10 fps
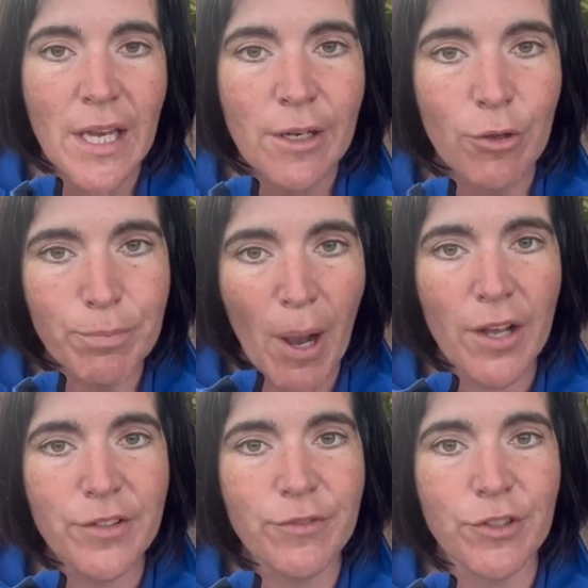Now, as
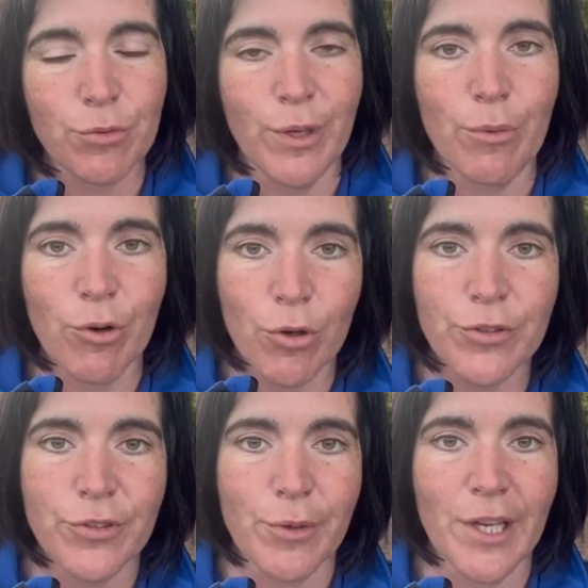part of this week, we're
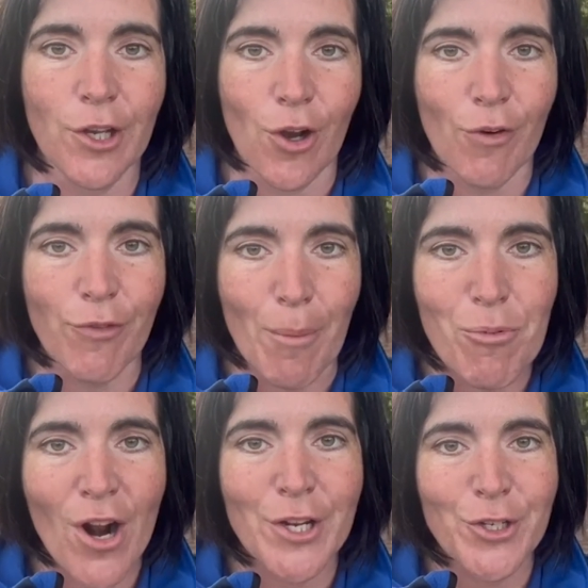also kicking off our
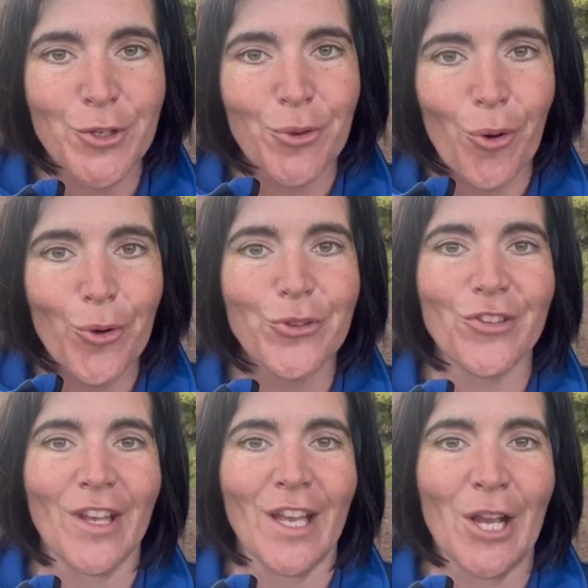brand new all
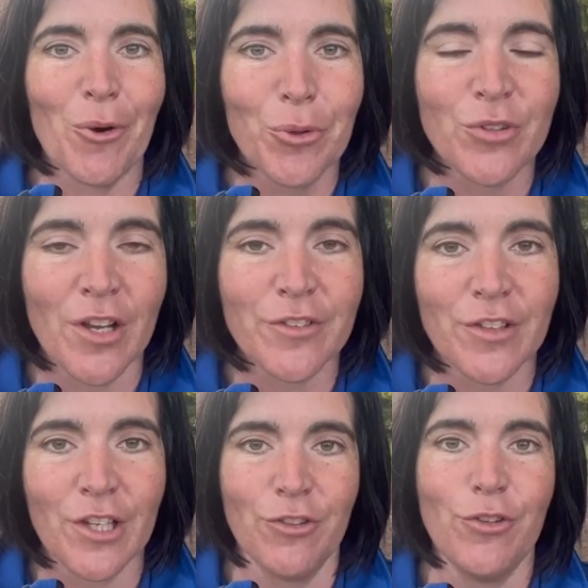singing, all
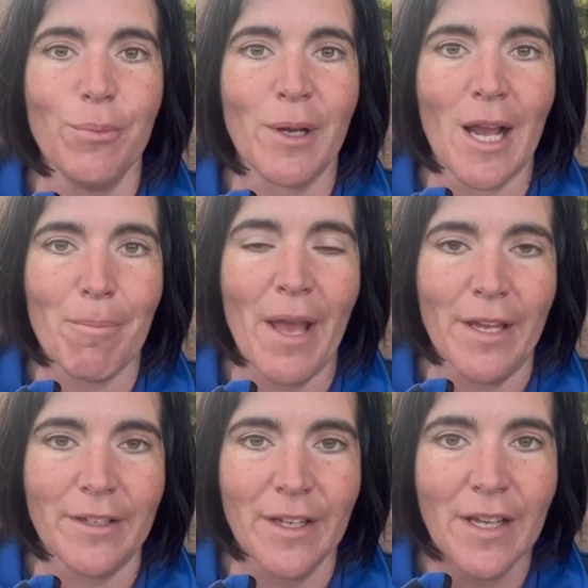dancing consumer campaign.